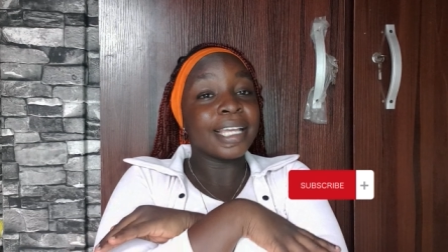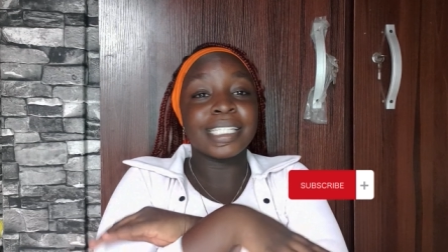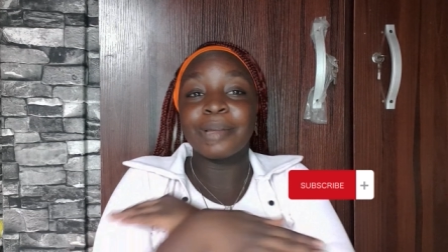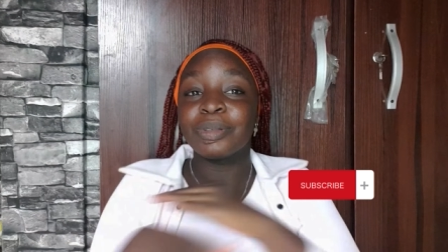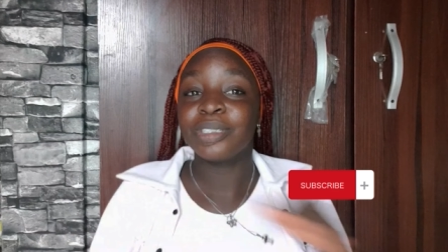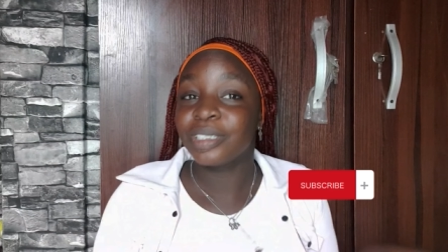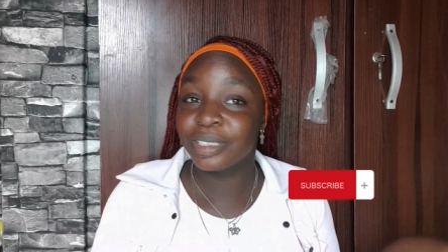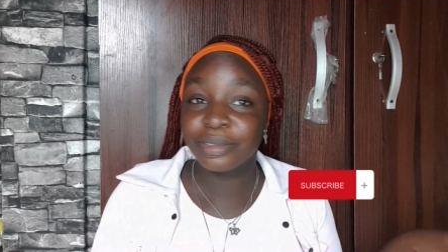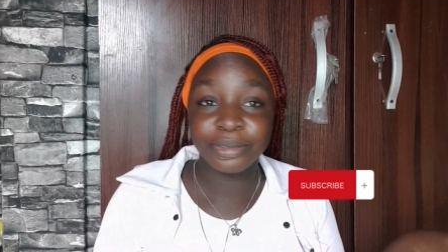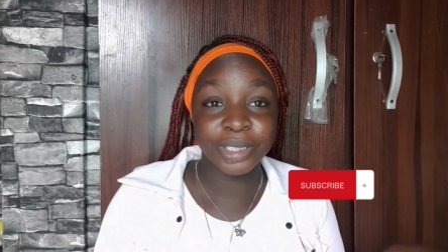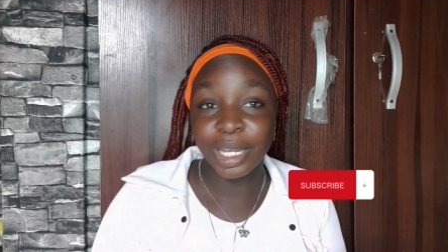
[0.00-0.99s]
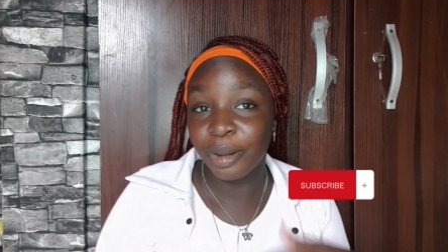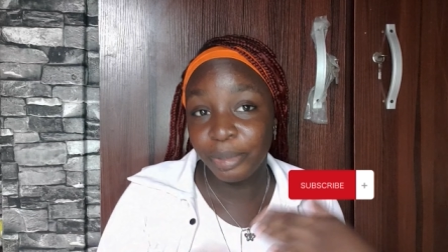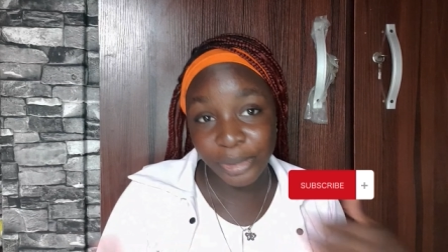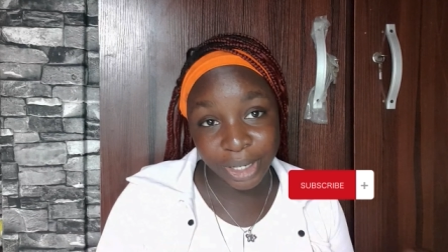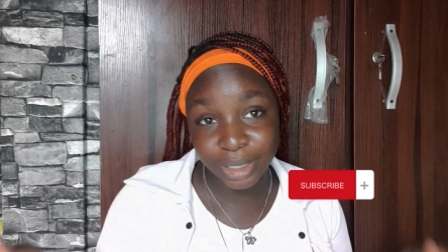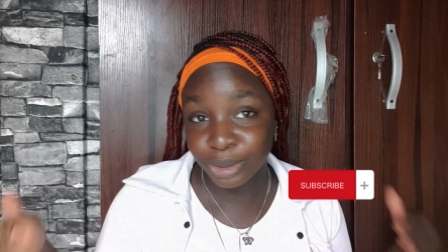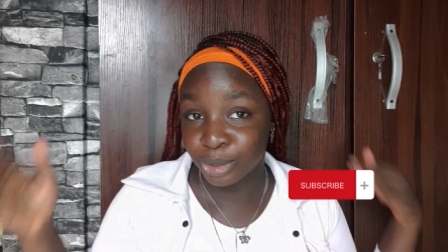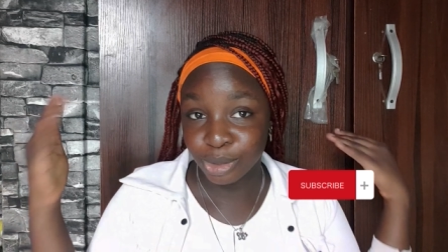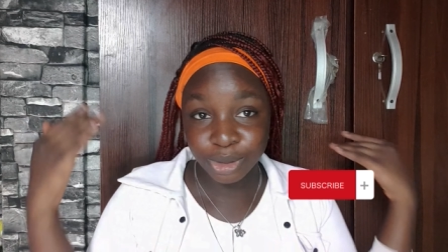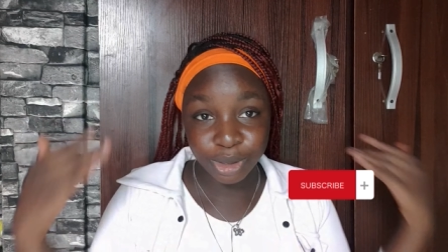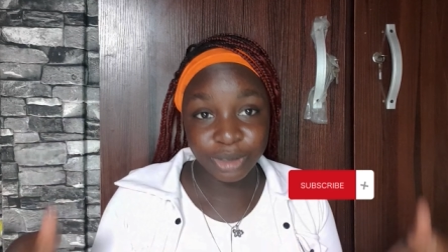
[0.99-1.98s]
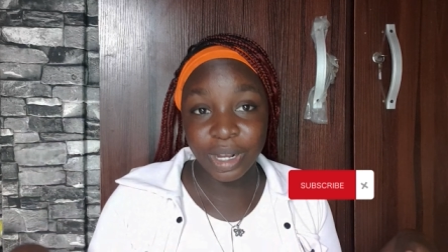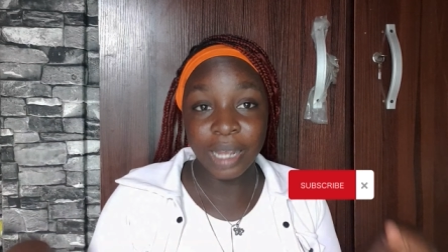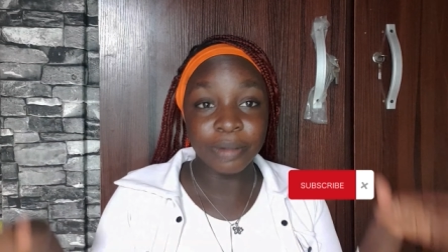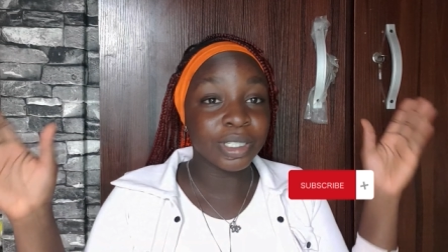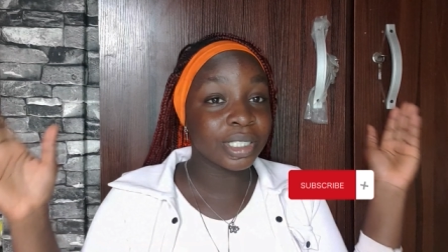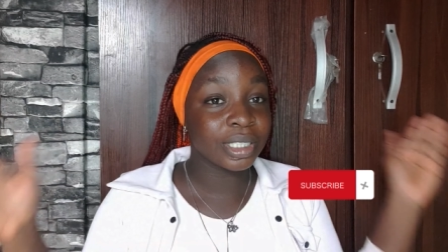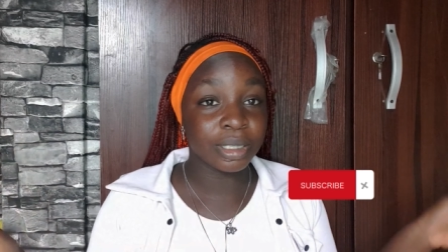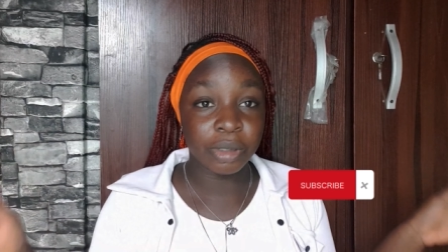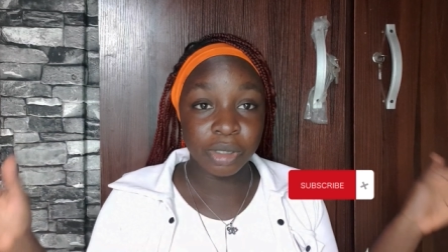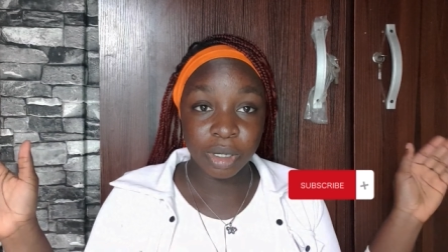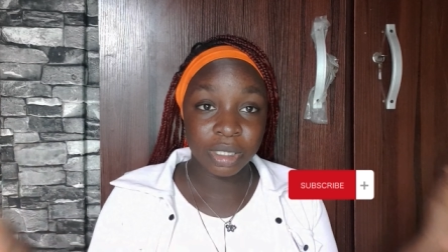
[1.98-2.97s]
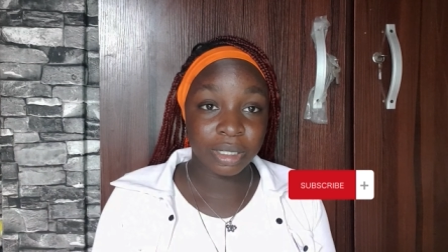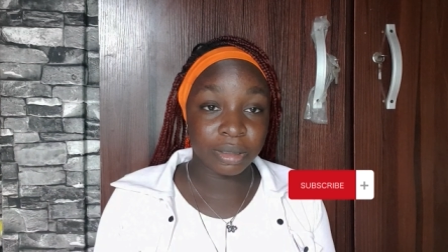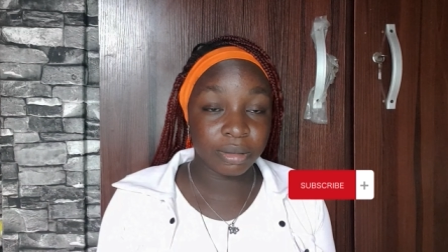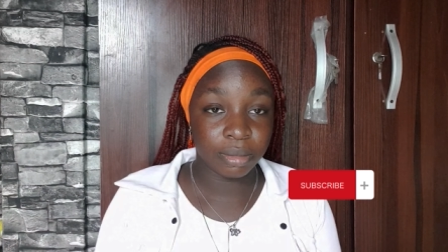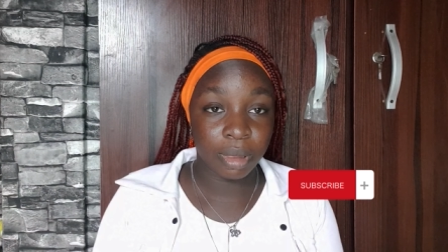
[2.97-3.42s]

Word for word: it's absolutely free i'm not praying to subscribe just click the subscribe